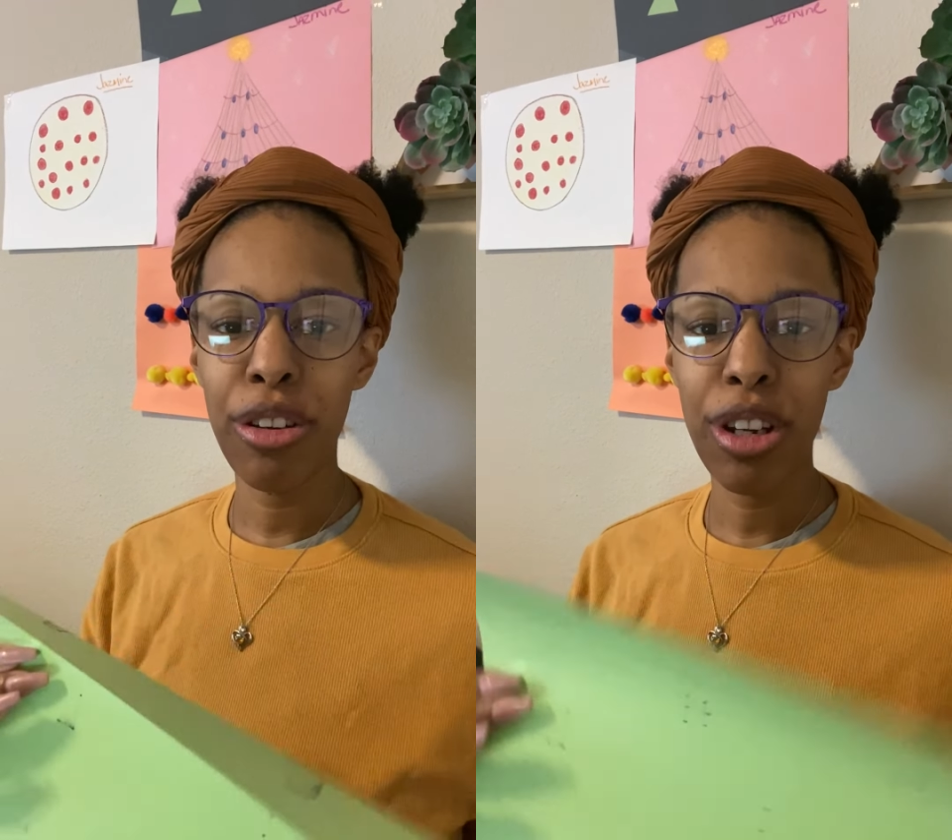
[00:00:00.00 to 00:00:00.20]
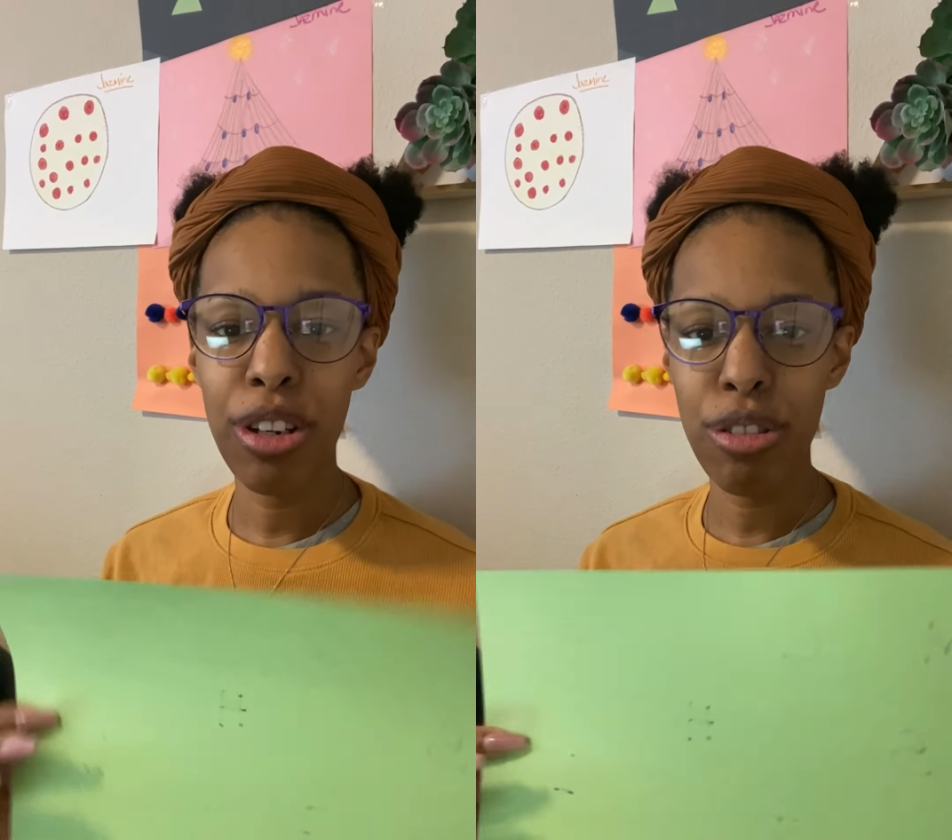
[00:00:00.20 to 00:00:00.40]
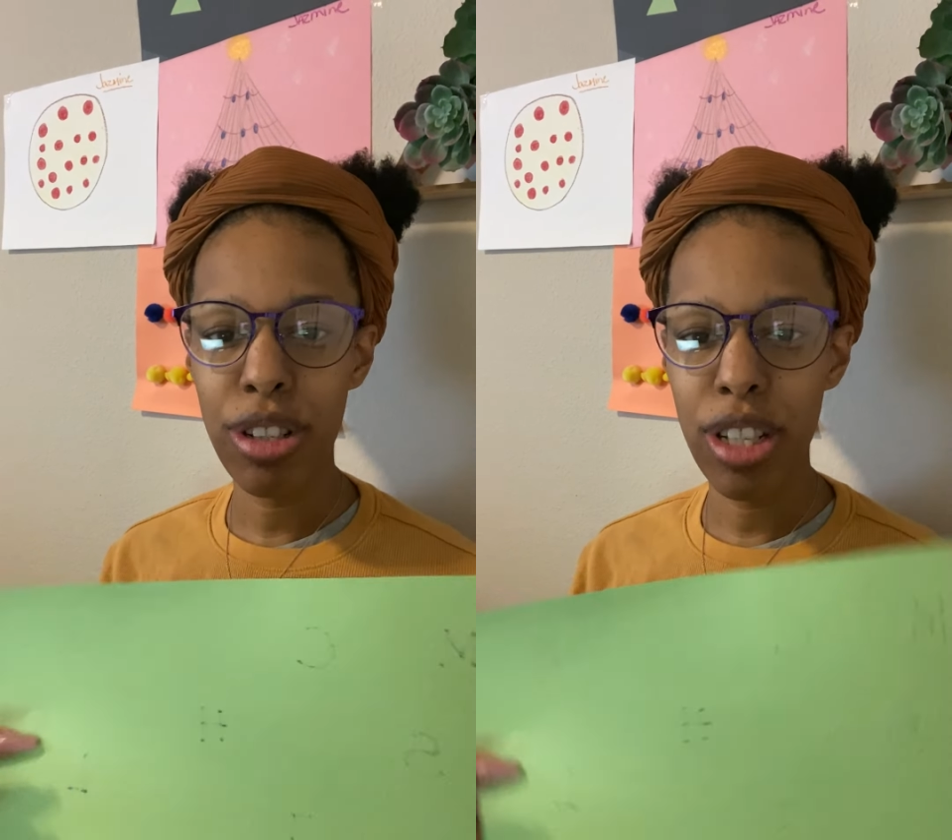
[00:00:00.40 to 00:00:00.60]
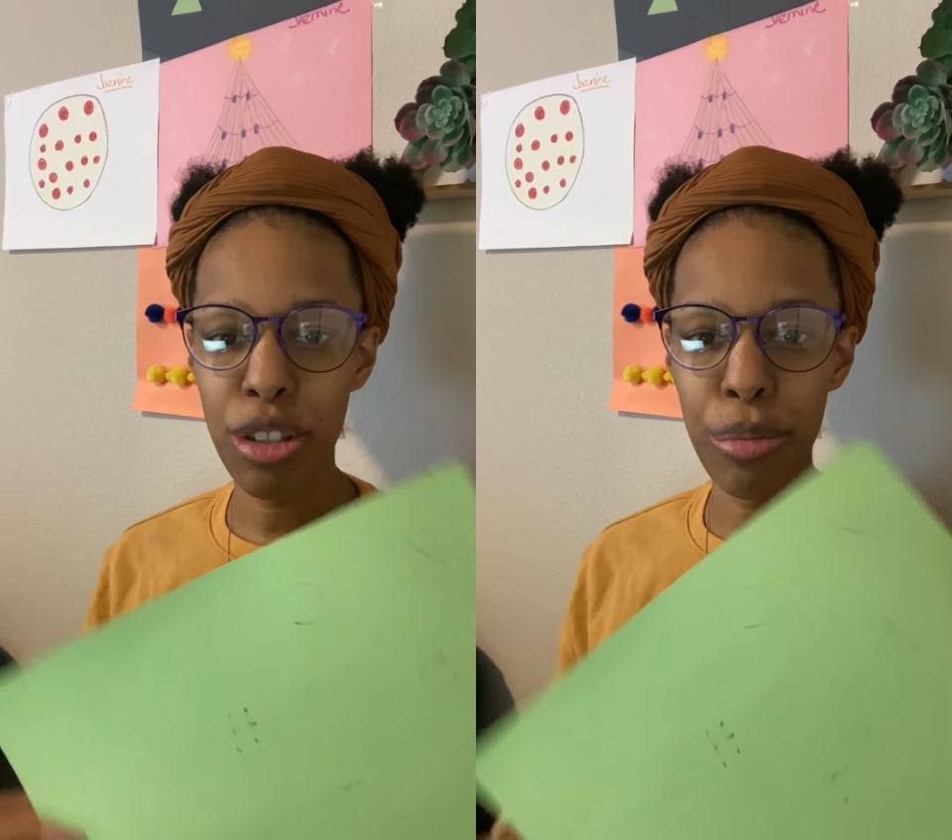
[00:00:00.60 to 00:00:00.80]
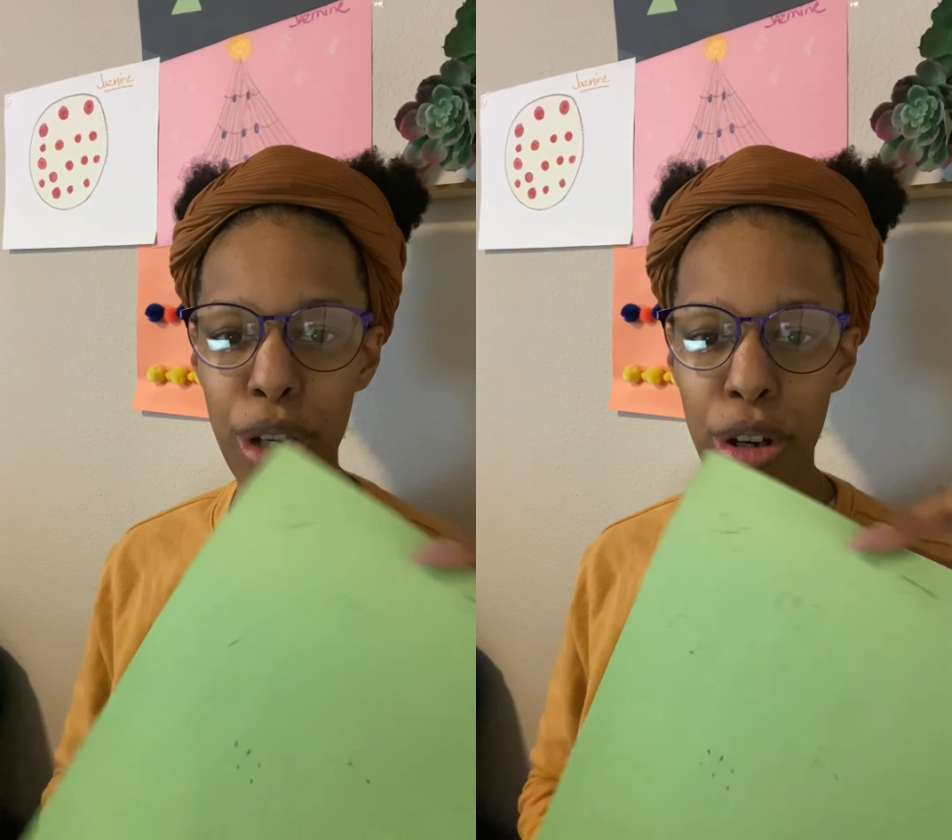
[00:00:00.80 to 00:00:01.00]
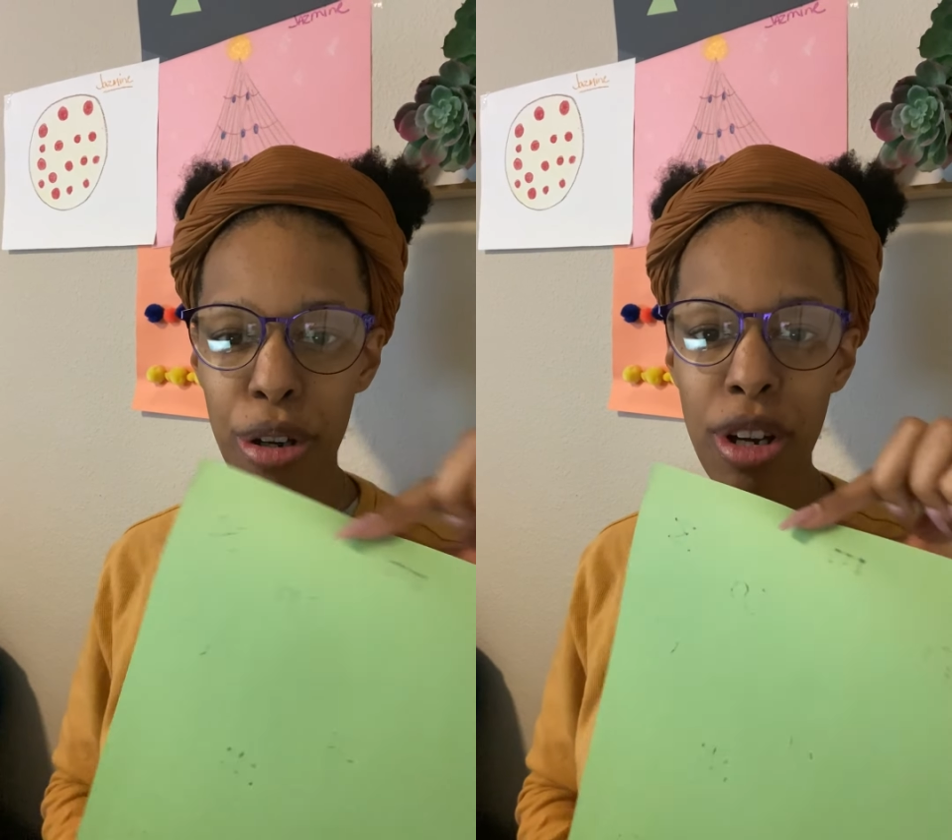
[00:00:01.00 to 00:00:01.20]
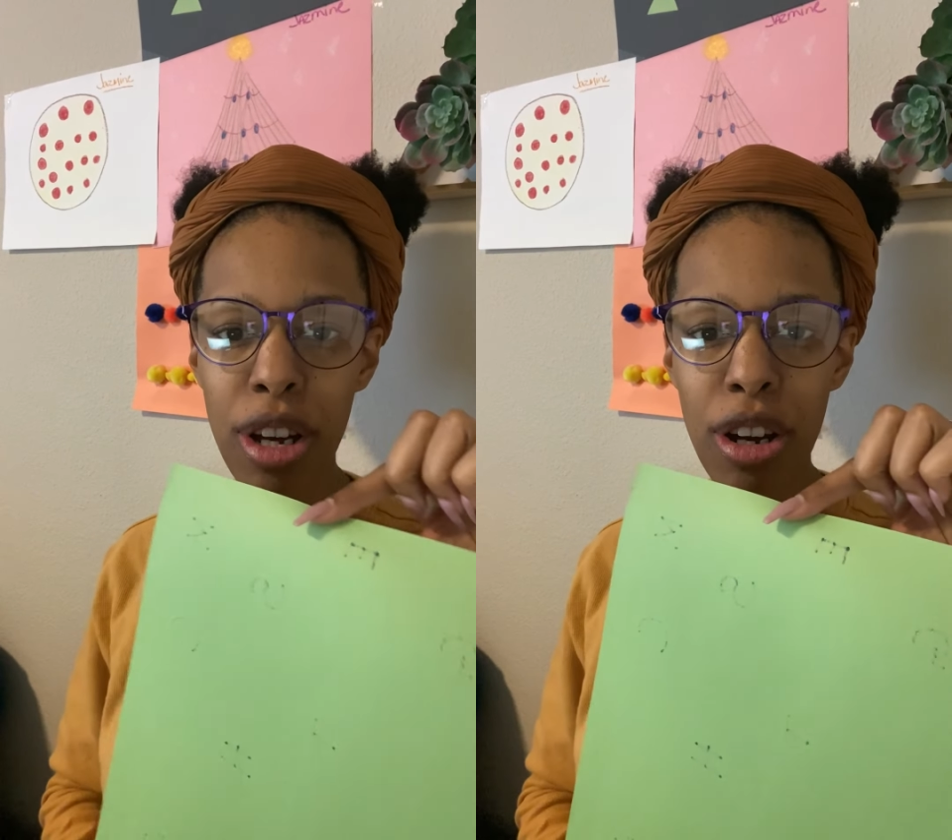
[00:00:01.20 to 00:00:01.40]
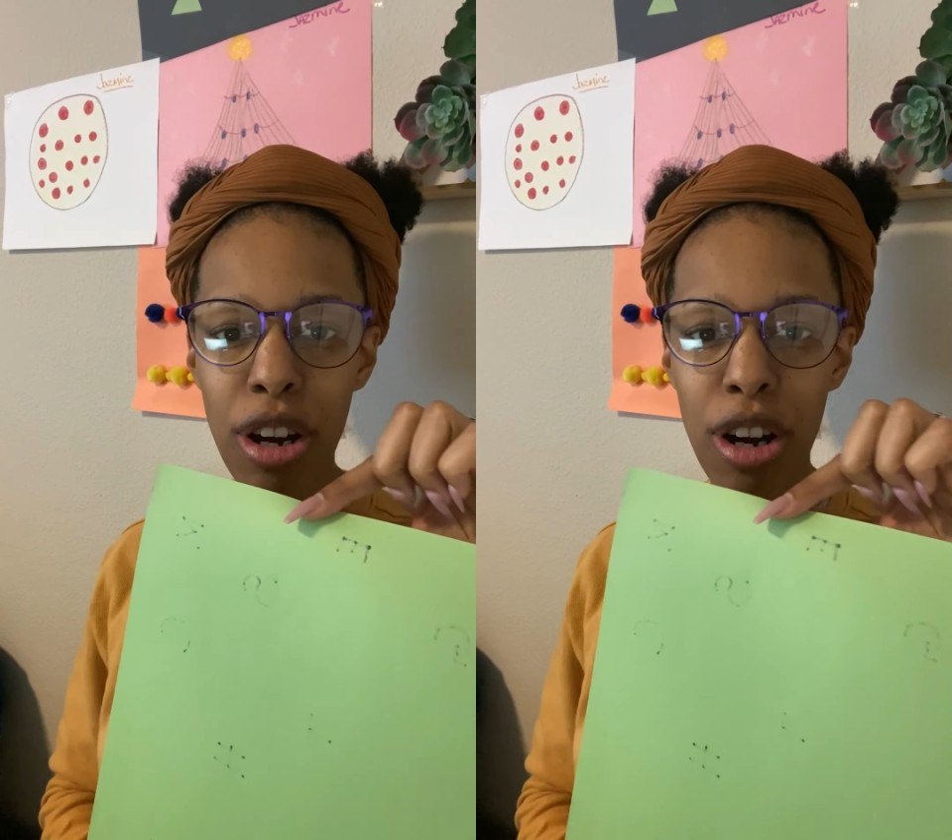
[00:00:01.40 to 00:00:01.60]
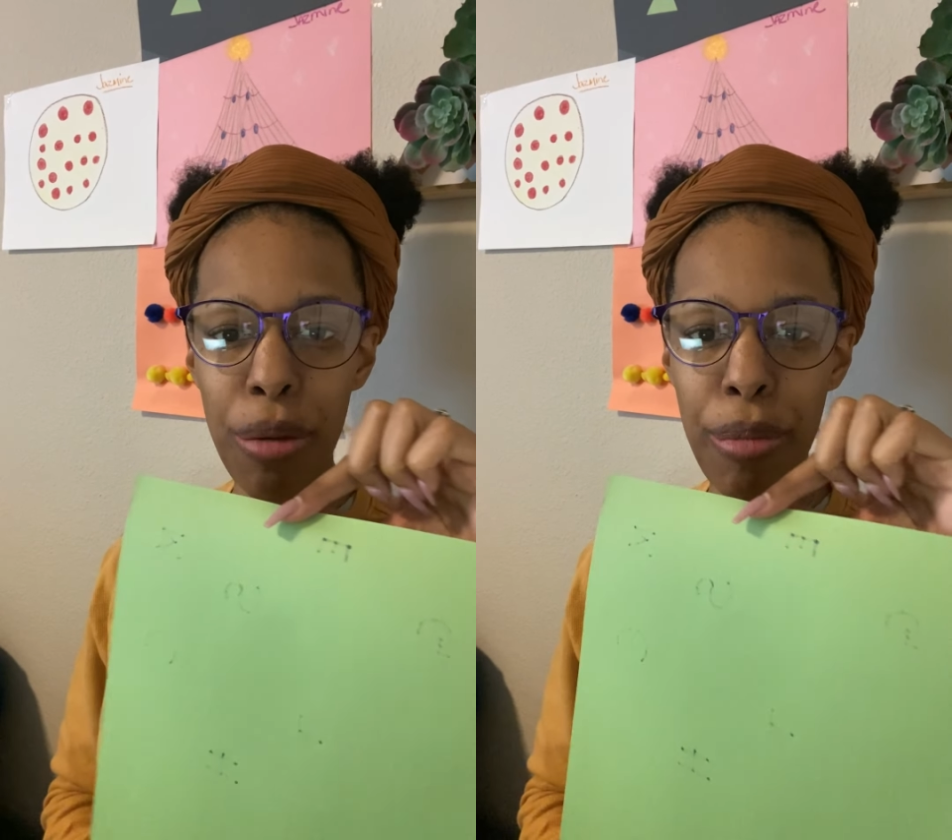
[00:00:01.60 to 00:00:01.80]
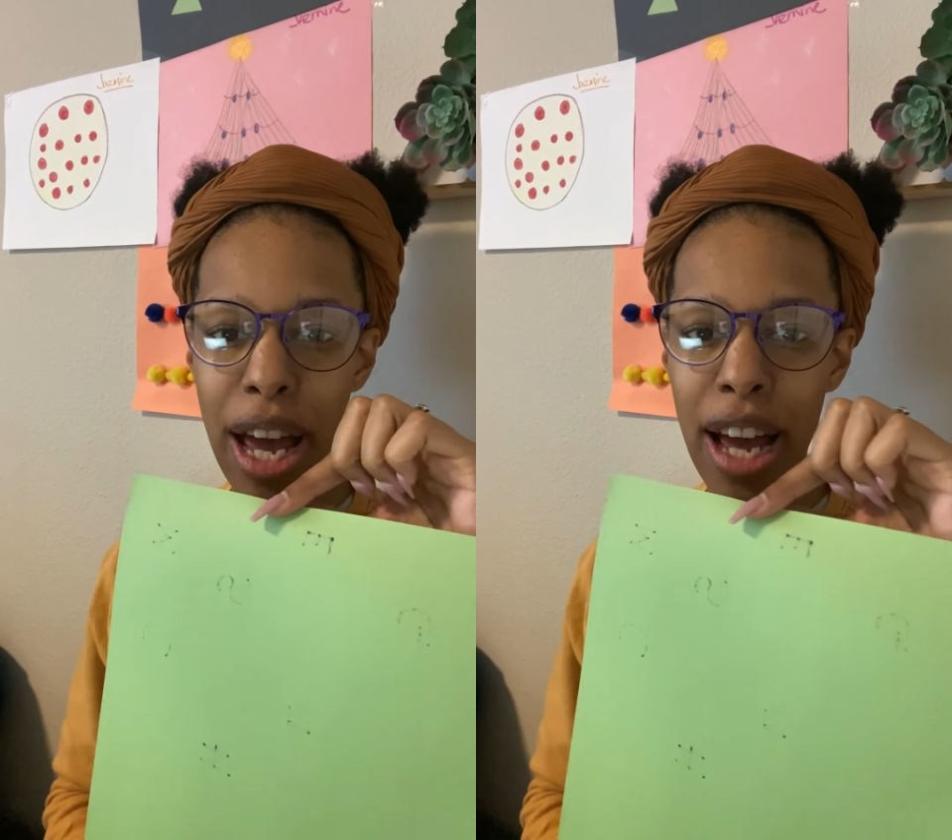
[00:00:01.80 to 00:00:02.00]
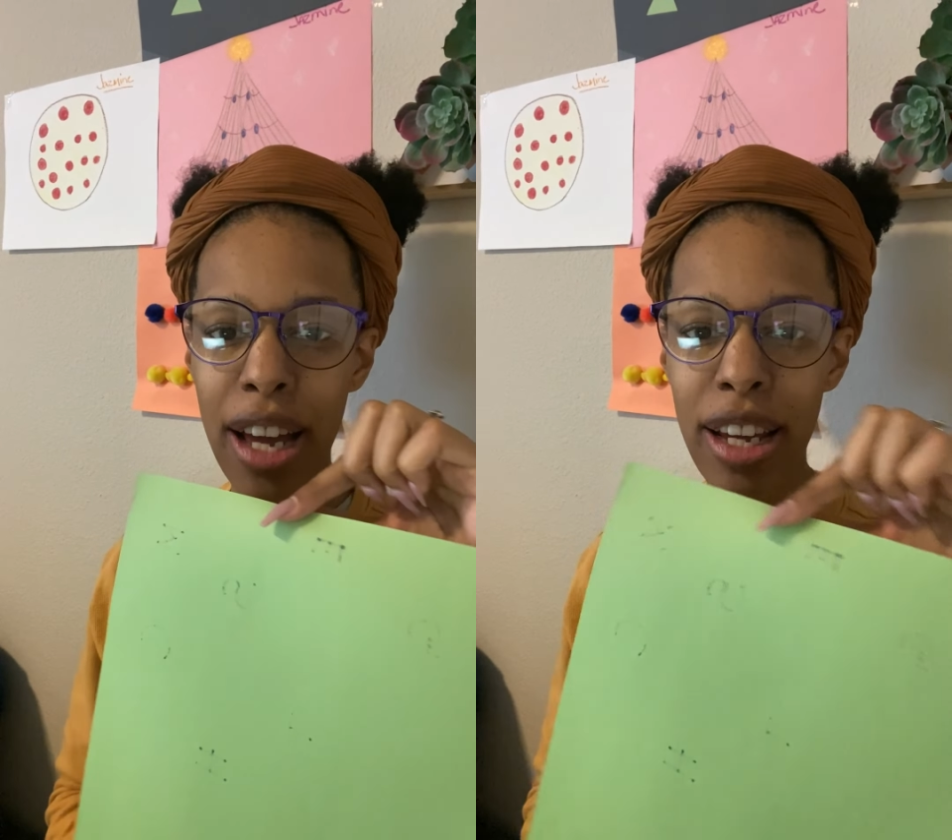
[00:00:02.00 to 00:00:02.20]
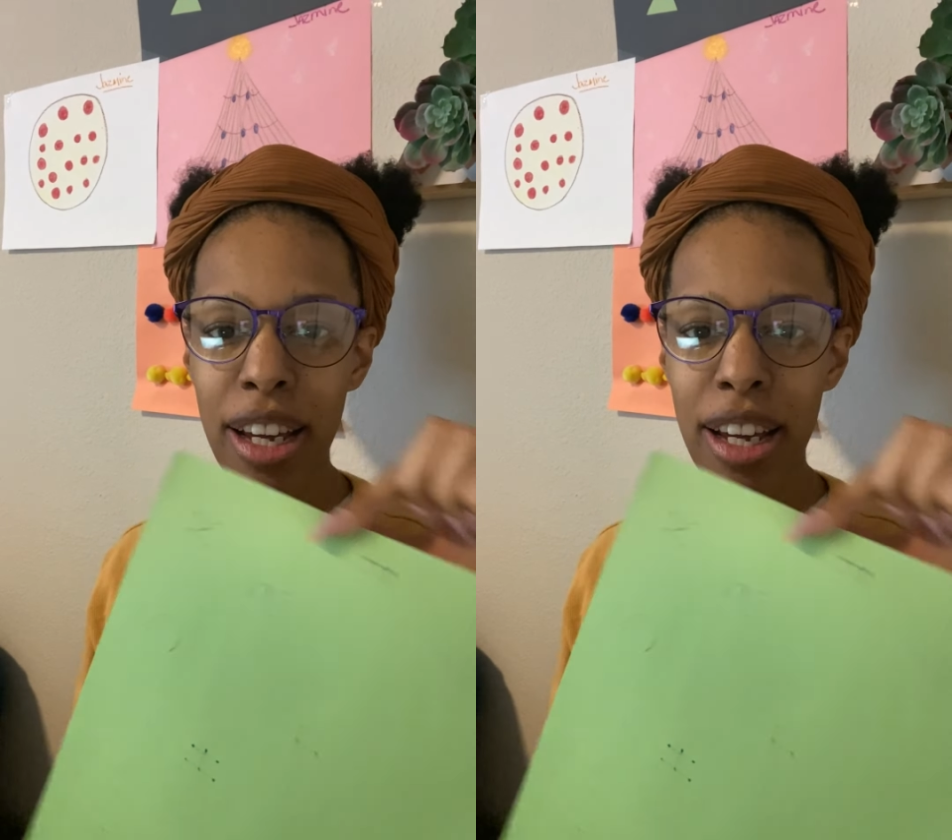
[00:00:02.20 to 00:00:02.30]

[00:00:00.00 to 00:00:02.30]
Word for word: can use because this will be our, our mat.